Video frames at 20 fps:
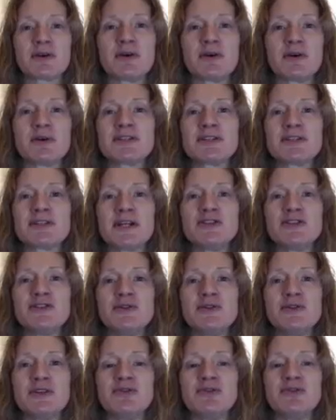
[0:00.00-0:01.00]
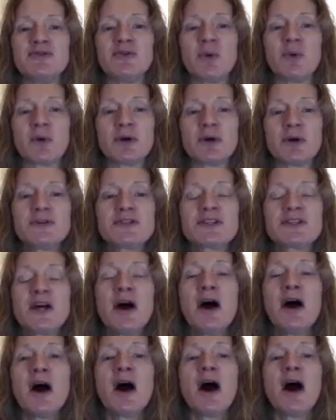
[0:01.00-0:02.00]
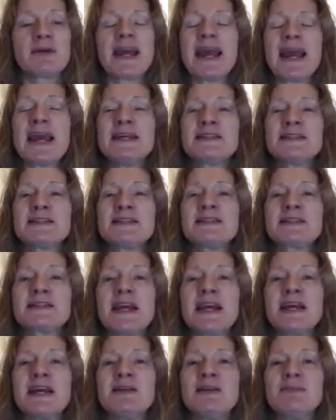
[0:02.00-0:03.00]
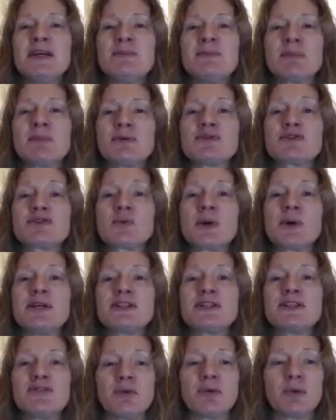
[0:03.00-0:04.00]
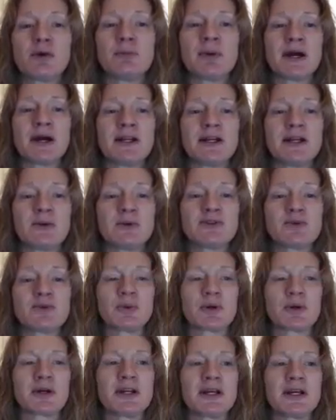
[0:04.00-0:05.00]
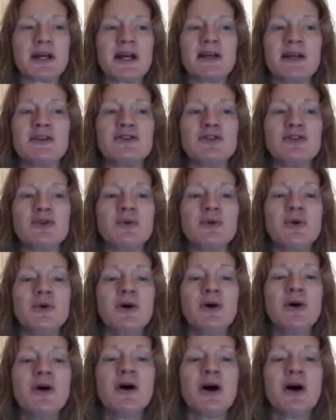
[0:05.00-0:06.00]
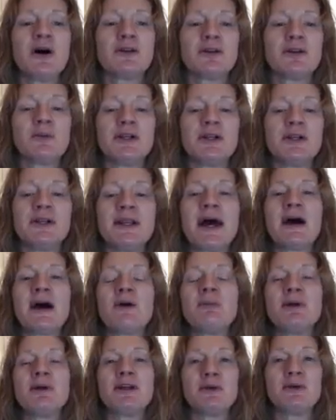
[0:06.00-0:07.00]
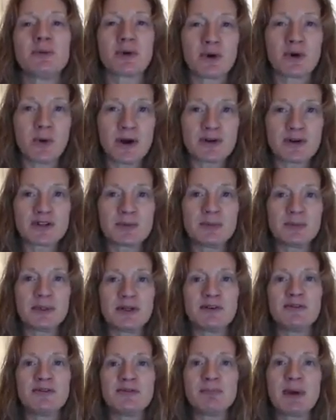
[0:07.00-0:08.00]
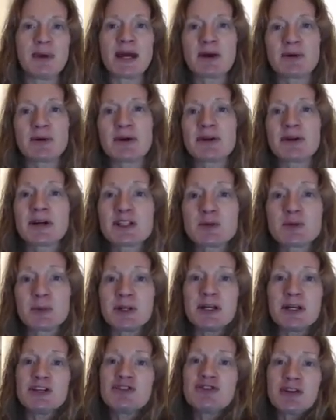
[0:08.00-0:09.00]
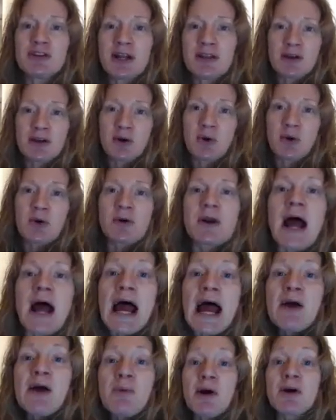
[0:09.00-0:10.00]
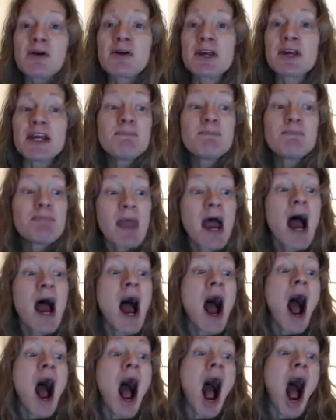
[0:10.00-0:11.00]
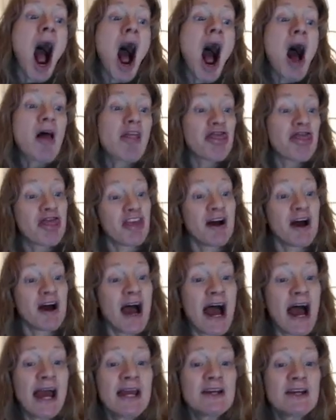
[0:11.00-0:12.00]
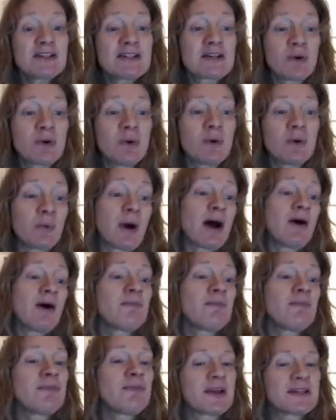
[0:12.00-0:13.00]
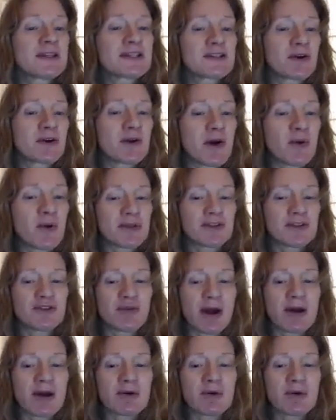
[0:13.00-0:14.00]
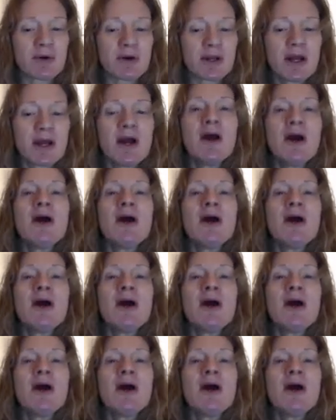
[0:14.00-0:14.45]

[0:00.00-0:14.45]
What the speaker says: current statutes in force. Cases can be persuasive or binding, which we're going to get into a little bit now, but it requires a bit of background explanation on the court hierarchy. The highest court, well, let's start out with the trial court.